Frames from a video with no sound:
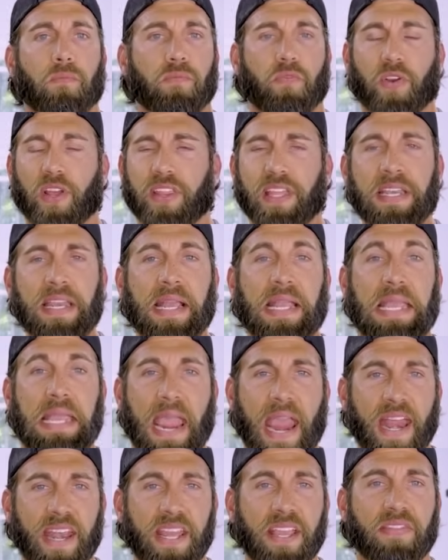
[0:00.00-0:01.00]
really
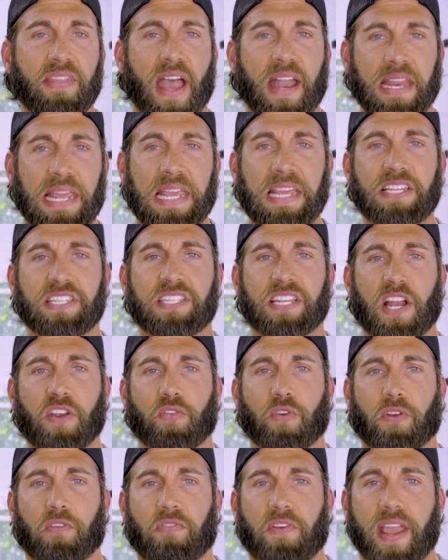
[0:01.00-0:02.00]
negating that
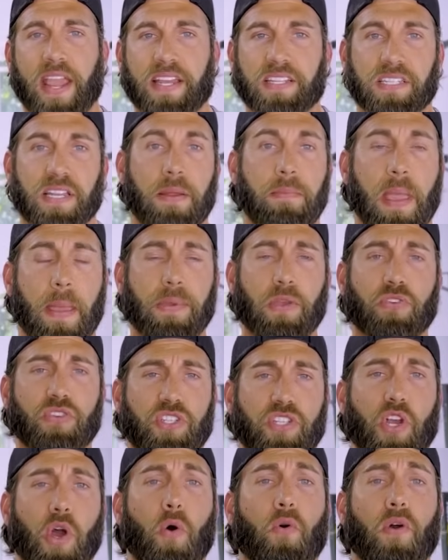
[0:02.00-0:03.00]
eccentric phase, and maybe you
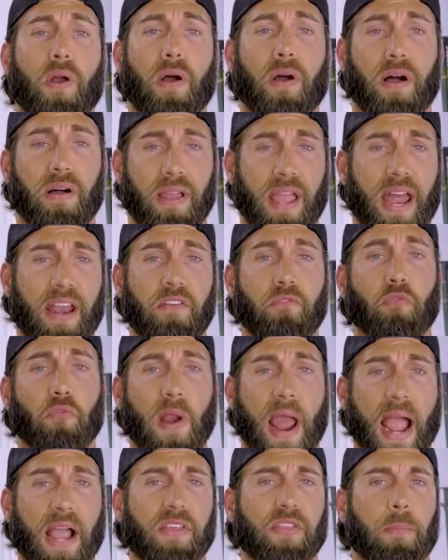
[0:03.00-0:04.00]
just go ahead and
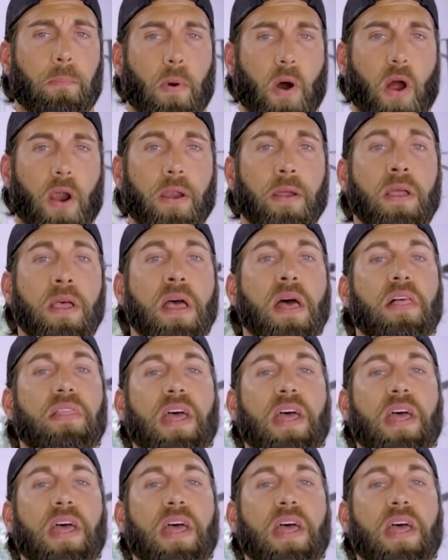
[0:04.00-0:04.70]
rack the bar,